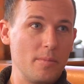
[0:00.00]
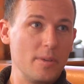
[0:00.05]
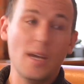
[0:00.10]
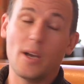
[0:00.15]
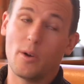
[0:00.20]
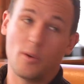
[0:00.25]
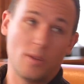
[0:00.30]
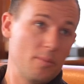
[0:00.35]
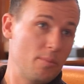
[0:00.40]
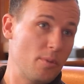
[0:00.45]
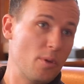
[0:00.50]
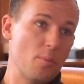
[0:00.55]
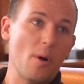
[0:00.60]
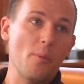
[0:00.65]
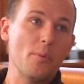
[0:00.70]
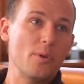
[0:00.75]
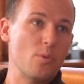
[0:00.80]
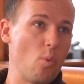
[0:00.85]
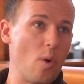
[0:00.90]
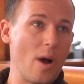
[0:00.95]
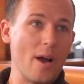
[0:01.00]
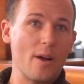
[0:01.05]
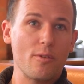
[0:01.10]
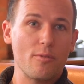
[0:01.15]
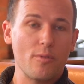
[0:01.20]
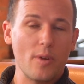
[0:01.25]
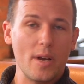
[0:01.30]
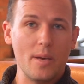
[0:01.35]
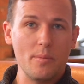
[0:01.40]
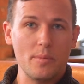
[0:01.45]
Yeah, the problem with
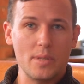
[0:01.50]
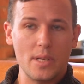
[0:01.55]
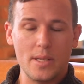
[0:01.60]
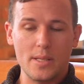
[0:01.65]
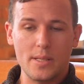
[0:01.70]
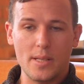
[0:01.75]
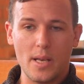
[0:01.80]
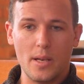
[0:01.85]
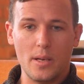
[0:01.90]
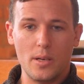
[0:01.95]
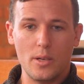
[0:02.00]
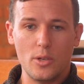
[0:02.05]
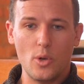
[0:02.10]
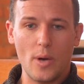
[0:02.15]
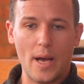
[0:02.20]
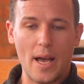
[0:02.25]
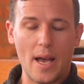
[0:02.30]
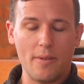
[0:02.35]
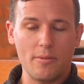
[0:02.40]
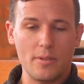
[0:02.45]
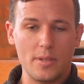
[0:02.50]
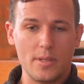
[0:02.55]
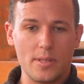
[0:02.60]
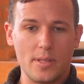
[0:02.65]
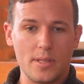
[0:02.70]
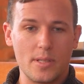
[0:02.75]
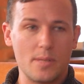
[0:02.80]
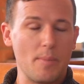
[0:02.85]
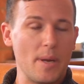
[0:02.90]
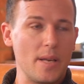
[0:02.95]
wireframes is that you have to
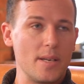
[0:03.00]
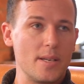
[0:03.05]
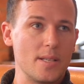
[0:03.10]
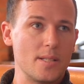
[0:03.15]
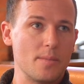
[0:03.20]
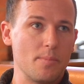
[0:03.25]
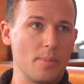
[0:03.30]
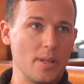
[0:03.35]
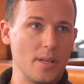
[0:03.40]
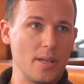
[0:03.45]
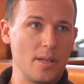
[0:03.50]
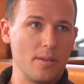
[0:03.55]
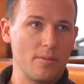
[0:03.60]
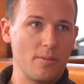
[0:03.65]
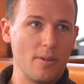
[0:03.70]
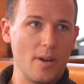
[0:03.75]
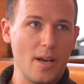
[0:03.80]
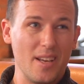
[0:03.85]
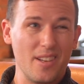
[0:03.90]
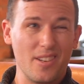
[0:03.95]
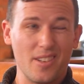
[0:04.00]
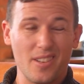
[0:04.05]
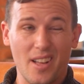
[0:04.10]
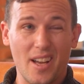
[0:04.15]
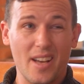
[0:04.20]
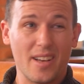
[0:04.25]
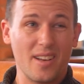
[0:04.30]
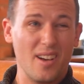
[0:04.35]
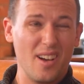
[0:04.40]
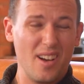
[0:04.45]
suspend disbelief, right? And you're
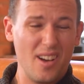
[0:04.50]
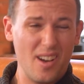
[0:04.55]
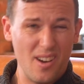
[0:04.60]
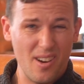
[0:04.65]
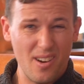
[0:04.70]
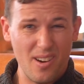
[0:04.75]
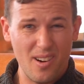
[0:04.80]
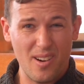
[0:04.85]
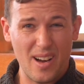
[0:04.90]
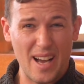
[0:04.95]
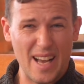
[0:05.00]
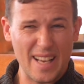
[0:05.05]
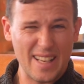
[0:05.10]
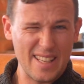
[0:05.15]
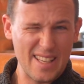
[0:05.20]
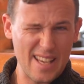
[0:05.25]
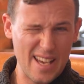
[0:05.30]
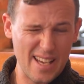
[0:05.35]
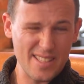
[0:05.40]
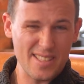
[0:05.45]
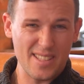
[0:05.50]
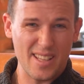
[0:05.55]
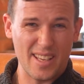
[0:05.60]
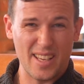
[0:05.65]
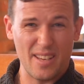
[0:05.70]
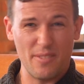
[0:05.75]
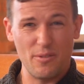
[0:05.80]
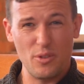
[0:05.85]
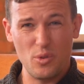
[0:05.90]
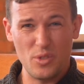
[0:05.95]
like, oh, I guess
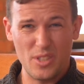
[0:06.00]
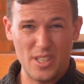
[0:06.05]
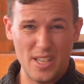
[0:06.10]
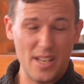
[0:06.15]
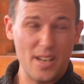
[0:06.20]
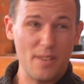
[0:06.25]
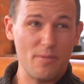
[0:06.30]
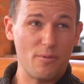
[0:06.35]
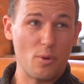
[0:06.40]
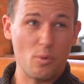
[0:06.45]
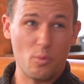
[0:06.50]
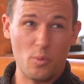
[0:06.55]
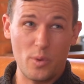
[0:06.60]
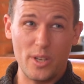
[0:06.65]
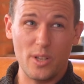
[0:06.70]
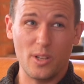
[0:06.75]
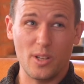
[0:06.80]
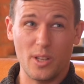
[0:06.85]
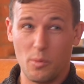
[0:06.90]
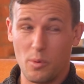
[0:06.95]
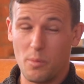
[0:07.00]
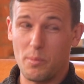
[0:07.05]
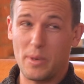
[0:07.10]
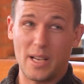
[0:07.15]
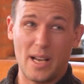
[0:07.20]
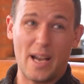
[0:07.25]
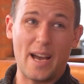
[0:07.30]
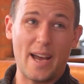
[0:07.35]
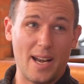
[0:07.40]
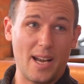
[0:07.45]
like if you did it for real, it would be
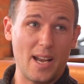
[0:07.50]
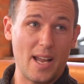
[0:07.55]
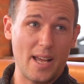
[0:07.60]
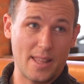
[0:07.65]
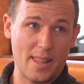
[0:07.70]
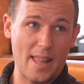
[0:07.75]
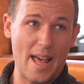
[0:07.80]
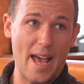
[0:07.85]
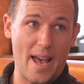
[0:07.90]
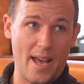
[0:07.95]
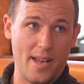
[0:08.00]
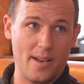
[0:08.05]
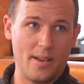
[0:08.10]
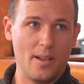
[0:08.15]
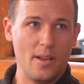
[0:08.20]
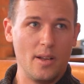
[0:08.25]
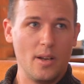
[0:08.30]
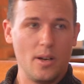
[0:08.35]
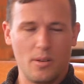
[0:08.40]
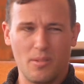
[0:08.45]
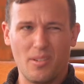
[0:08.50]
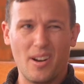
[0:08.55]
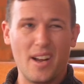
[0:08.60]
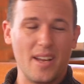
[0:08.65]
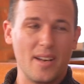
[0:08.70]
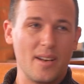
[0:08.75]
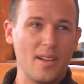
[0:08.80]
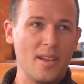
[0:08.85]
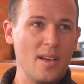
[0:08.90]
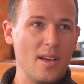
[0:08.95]
kind of like that,
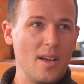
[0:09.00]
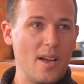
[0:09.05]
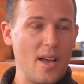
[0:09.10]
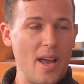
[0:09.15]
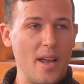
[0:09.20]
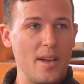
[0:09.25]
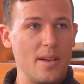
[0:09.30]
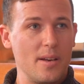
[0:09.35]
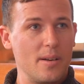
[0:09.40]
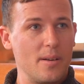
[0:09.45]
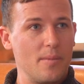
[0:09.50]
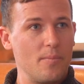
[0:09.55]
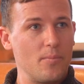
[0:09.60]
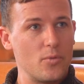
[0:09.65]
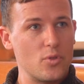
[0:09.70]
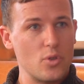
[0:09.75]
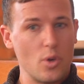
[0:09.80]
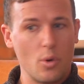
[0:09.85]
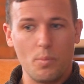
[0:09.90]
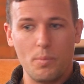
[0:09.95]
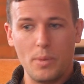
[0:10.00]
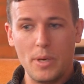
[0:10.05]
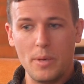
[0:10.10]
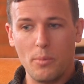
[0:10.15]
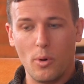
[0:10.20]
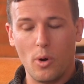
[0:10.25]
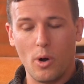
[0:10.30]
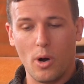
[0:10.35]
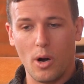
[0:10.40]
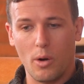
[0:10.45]
right? And so
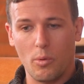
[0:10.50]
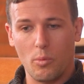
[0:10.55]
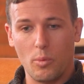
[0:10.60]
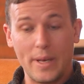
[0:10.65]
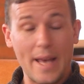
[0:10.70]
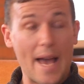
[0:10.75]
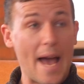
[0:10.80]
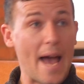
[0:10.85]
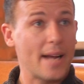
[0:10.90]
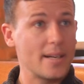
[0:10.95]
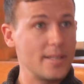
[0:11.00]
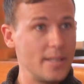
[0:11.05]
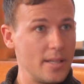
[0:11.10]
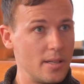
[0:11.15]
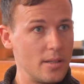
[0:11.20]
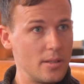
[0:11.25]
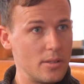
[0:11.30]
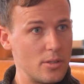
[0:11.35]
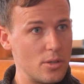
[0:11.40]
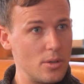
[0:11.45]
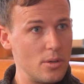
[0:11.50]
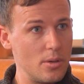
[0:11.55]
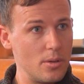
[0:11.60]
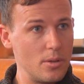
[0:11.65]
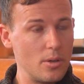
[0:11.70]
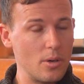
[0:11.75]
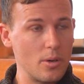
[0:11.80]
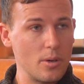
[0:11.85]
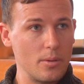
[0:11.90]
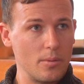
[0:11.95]
people are reacting to
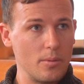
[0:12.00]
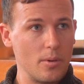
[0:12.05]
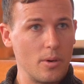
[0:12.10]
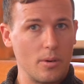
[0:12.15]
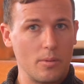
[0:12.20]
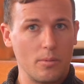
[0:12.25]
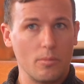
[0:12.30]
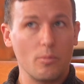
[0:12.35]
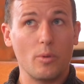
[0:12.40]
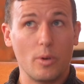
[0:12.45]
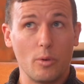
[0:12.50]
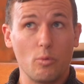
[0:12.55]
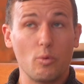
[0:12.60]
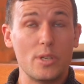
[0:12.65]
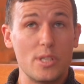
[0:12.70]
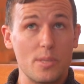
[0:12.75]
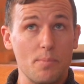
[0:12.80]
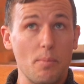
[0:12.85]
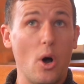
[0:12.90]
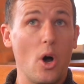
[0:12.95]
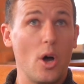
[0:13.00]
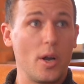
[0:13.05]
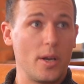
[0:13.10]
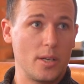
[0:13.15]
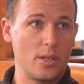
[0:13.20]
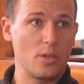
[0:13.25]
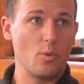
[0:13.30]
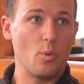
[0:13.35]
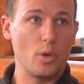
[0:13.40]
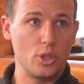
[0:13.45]
or
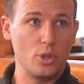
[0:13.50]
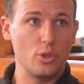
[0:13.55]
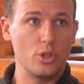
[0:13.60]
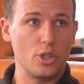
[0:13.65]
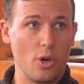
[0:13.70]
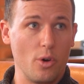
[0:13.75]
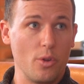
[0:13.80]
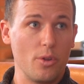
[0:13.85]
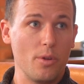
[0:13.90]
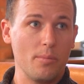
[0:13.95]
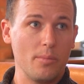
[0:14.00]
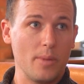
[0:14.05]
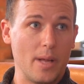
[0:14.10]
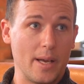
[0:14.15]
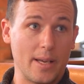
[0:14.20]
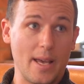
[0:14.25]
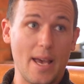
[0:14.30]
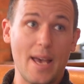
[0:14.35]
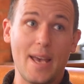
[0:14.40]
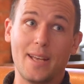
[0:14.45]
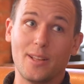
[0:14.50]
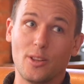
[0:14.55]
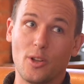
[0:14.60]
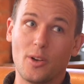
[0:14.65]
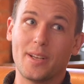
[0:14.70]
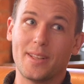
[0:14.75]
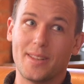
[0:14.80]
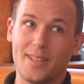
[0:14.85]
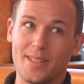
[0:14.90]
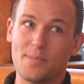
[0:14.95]
responding to what you show them, like, hey,
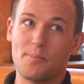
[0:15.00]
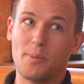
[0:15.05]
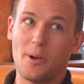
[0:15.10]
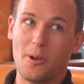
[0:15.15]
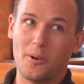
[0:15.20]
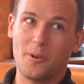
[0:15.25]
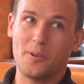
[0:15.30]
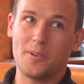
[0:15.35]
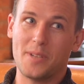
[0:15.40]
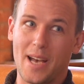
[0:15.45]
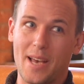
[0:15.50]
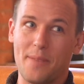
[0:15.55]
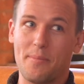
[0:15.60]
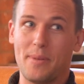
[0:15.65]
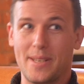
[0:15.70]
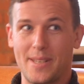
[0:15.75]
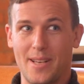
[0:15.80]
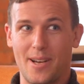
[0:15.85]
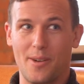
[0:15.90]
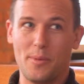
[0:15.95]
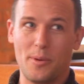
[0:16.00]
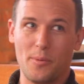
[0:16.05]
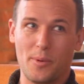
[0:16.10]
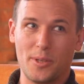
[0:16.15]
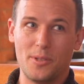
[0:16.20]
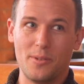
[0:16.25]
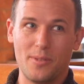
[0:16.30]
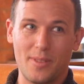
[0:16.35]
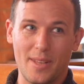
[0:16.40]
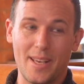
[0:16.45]
look at this prototype and tell me
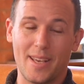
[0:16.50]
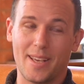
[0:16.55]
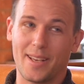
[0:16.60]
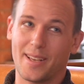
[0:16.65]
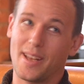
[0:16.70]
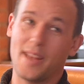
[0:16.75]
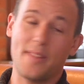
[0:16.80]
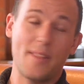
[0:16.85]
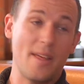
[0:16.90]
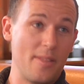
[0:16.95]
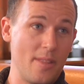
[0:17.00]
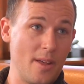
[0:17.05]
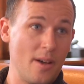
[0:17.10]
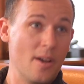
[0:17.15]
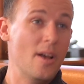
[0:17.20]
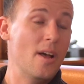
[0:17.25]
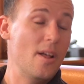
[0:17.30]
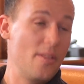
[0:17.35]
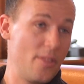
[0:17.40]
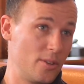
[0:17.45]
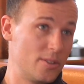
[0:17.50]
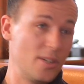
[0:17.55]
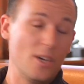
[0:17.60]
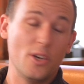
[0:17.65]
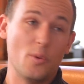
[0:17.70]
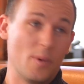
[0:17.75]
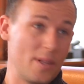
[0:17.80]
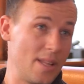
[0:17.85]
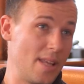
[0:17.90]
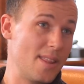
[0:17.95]
what you think. And then they'll tell
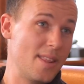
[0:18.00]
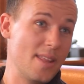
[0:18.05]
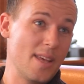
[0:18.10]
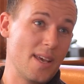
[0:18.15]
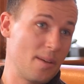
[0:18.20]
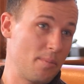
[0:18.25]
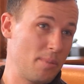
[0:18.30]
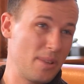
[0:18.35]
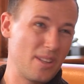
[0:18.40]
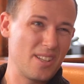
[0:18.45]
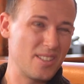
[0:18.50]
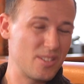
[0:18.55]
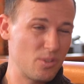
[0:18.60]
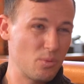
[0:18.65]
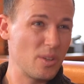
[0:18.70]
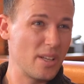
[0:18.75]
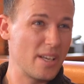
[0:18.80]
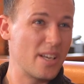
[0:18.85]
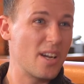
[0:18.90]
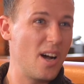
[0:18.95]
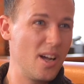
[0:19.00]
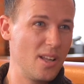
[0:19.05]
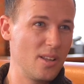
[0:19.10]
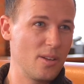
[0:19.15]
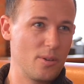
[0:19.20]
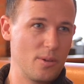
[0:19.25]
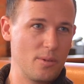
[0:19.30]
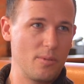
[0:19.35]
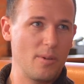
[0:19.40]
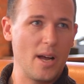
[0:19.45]
you what they think, but it's really
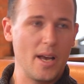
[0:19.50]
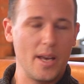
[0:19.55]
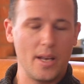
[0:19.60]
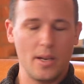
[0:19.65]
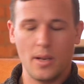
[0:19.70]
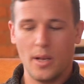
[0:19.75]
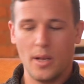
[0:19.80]
colored, right?